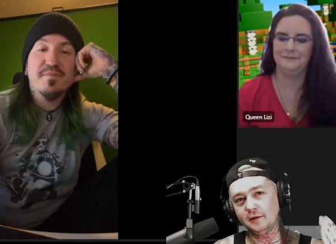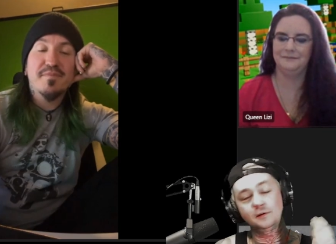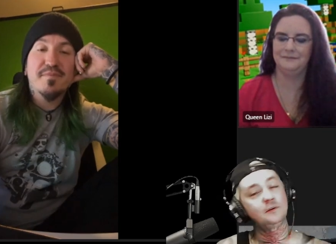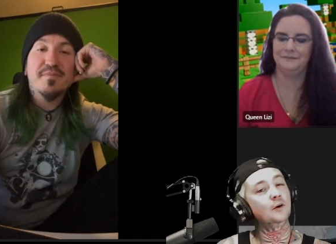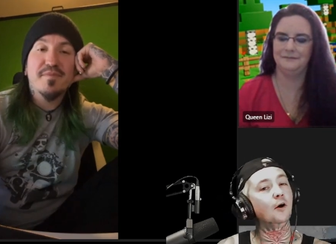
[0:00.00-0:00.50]

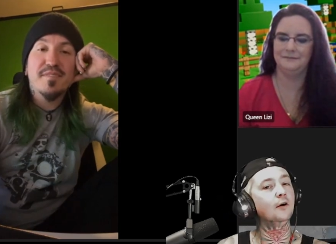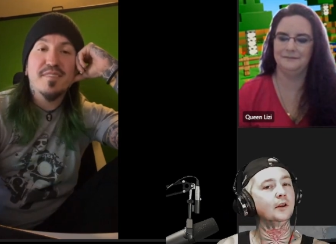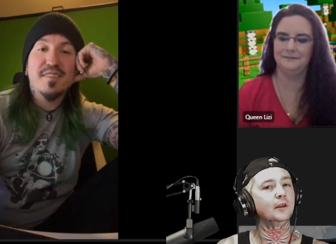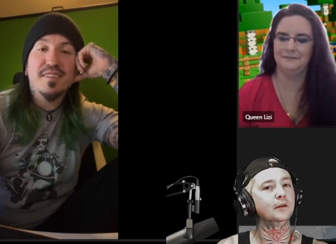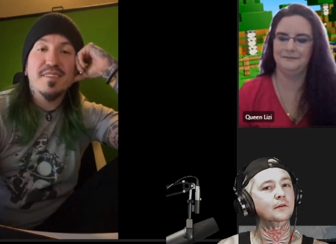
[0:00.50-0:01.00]

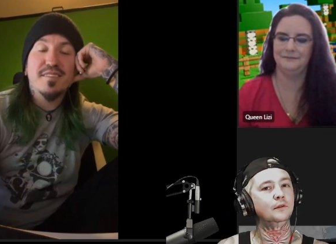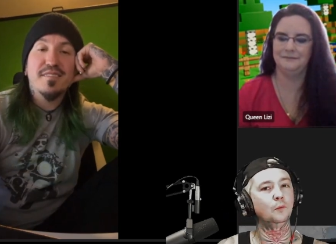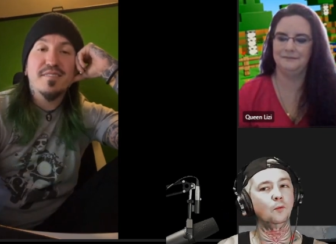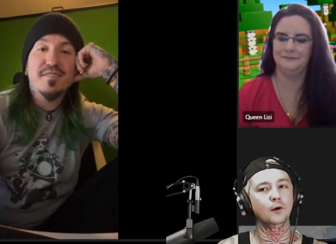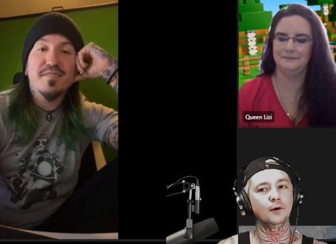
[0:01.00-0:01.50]
Speaker 1: started the
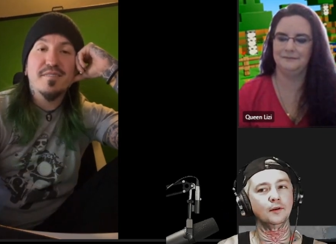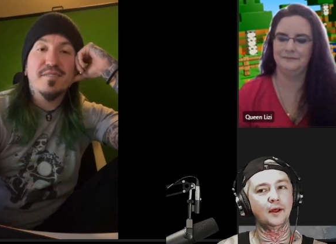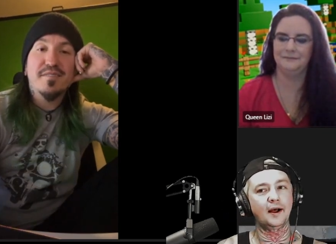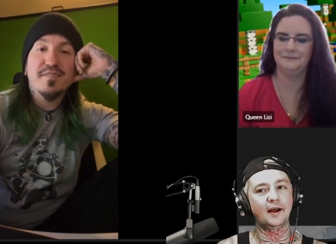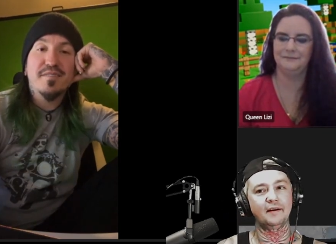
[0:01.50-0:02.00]
word
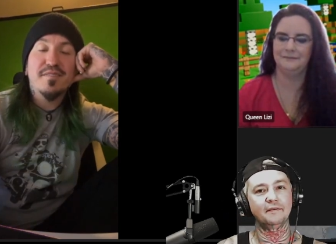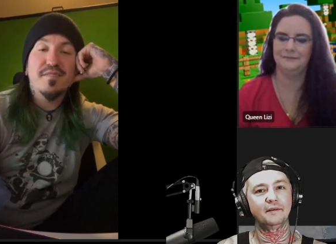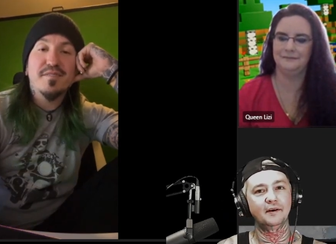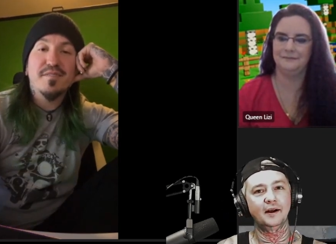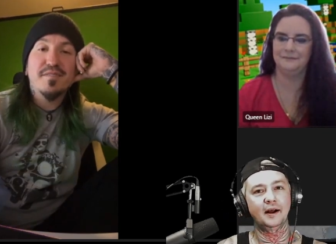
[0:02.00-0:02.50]
alive.
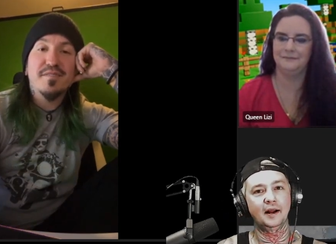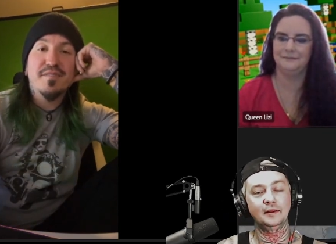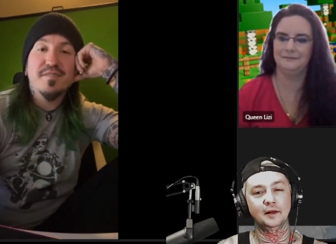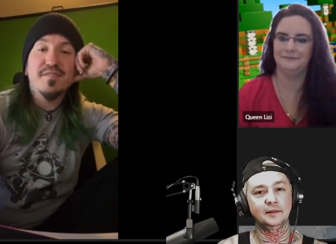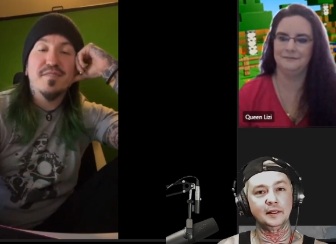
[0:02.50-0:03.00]
I
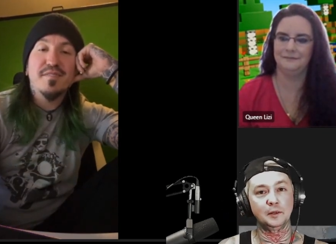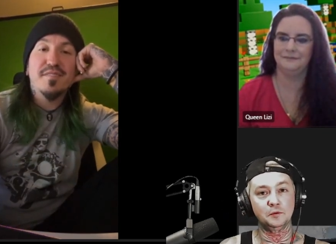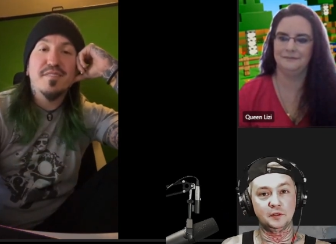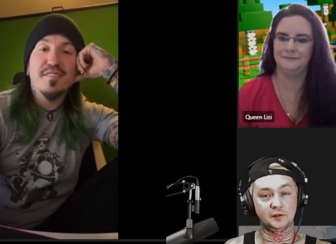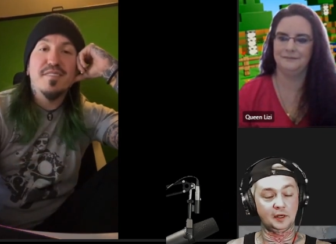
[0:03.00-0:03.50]
thought that that was
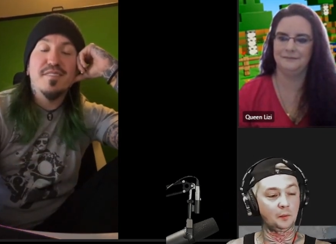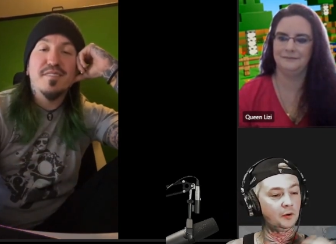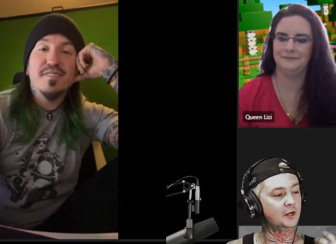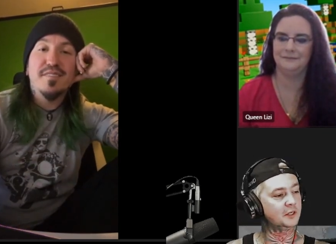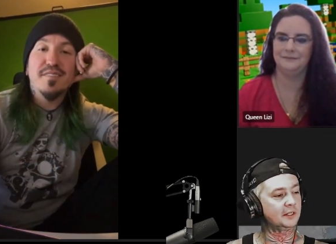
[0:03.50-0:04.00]
just like a
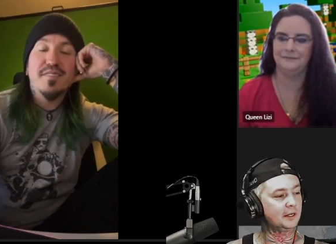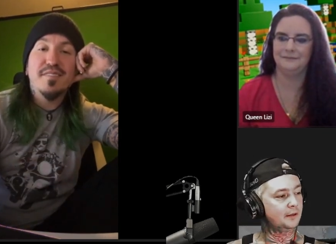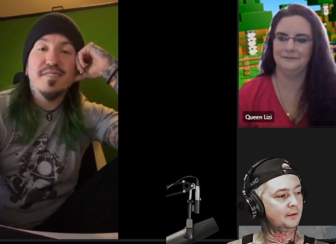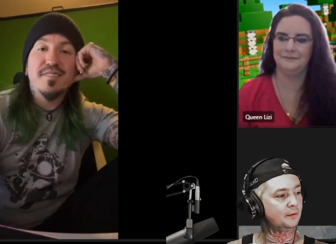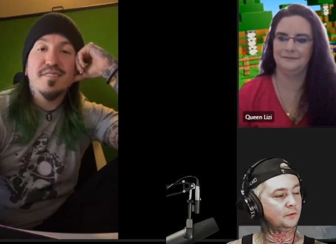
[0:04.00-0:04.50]
project that
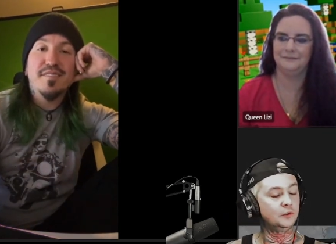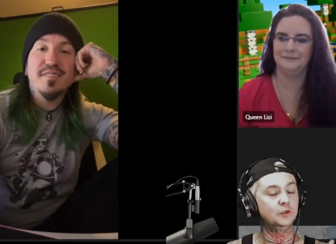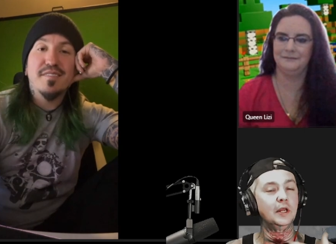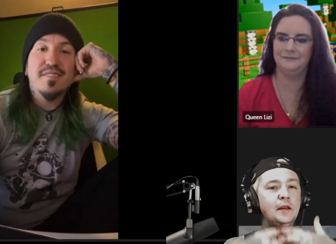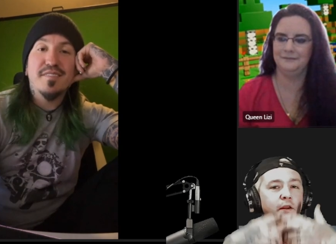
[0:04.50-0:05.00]
you
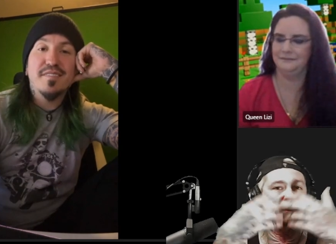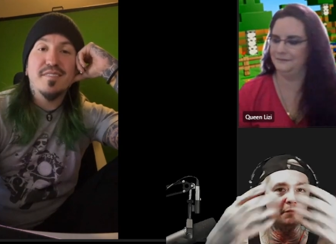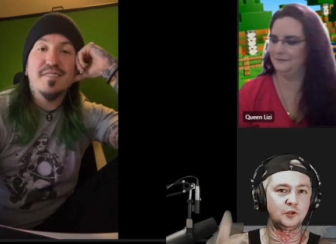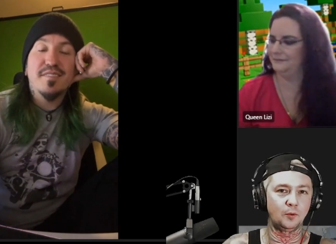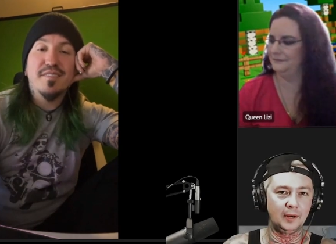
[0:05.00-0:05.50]
ended up
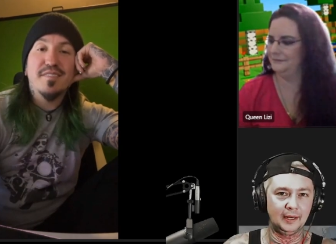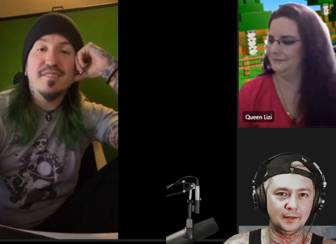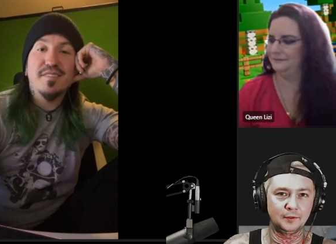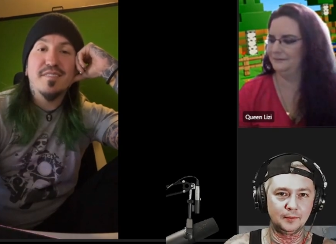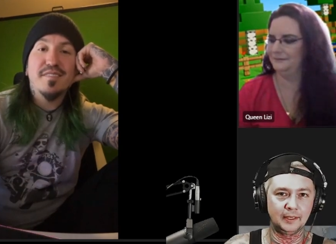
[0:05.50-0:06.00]
joining and
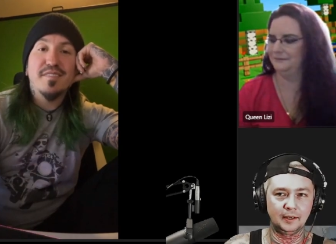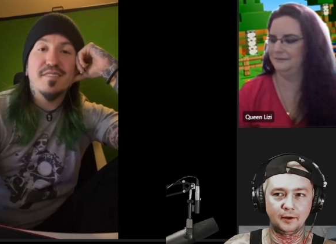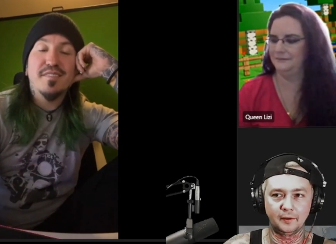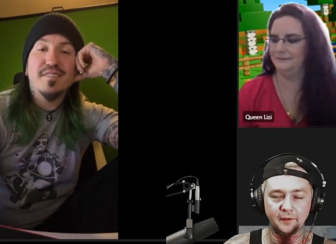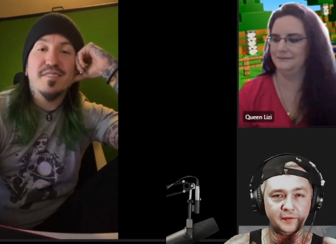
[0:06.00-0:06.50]
doing
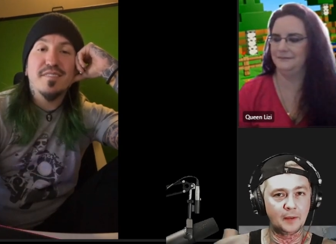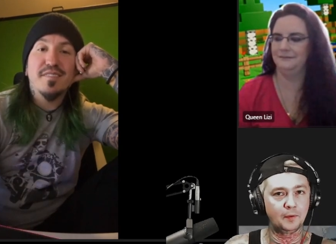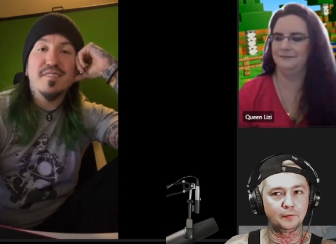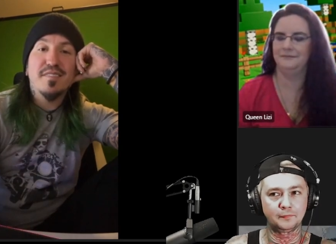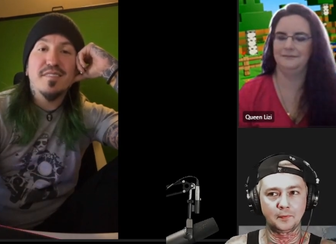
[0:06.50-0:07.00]
all the
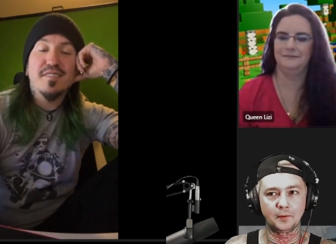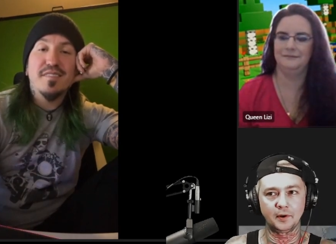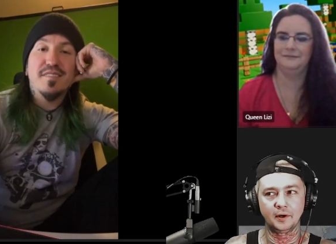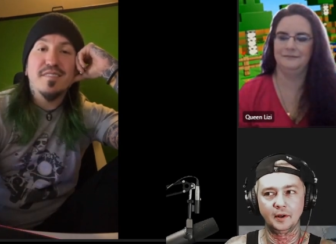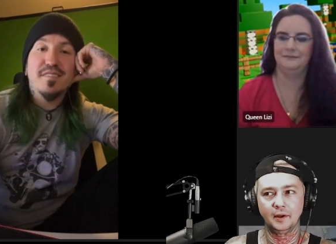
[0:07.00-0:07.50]
demos
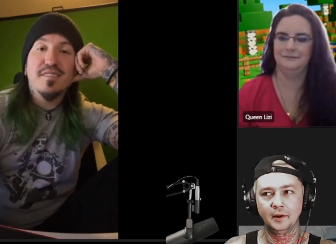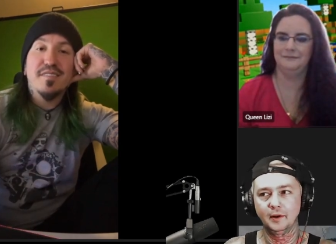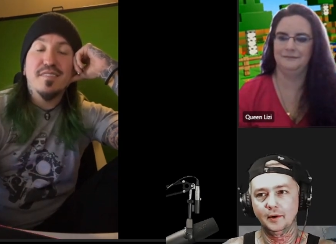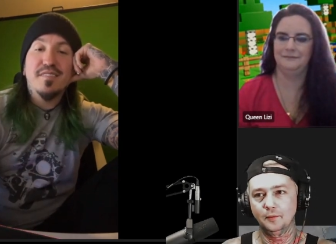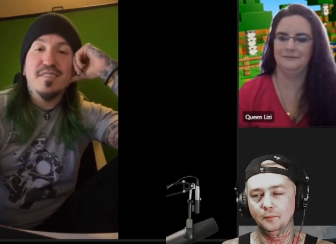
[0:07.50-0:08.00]
for.
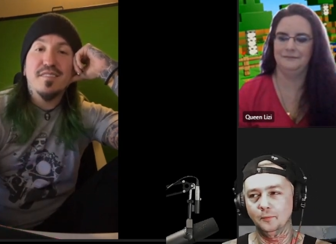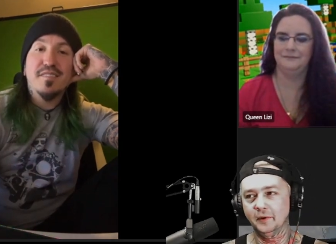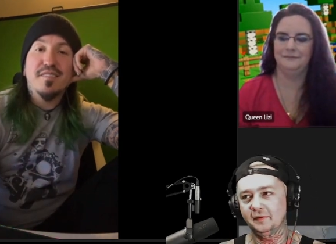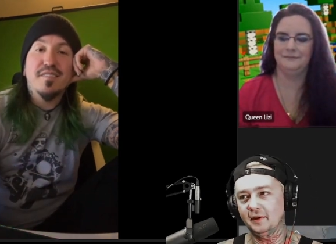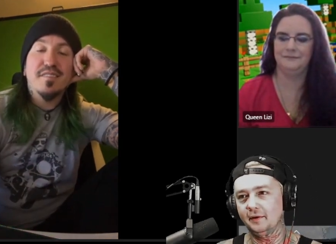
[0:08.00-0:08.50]

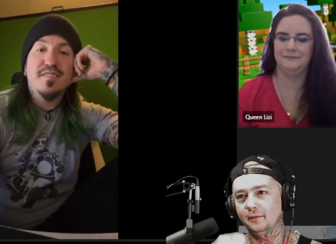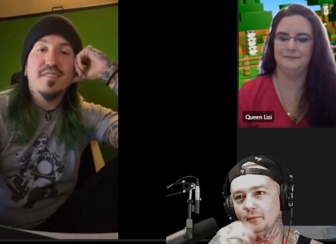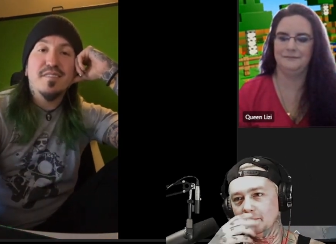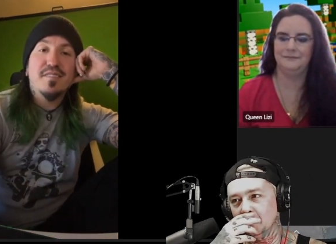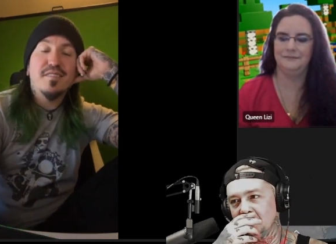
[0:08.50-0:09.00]
Was it
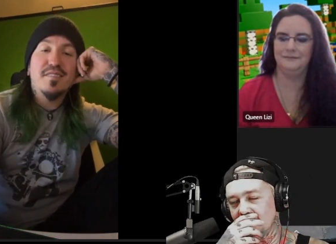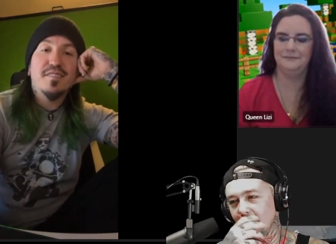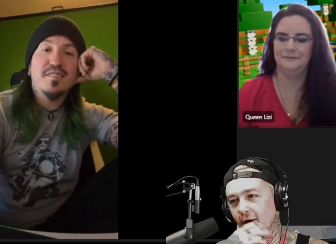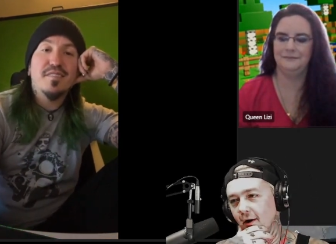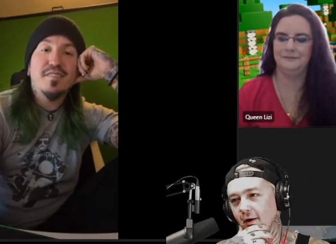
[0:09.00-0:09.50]
was it
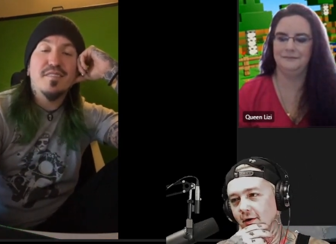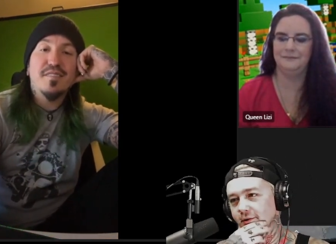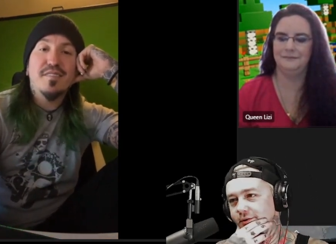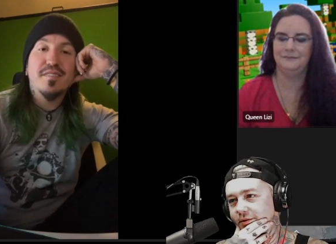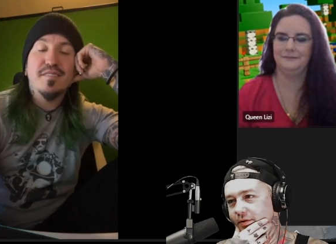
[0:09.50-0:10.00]
hard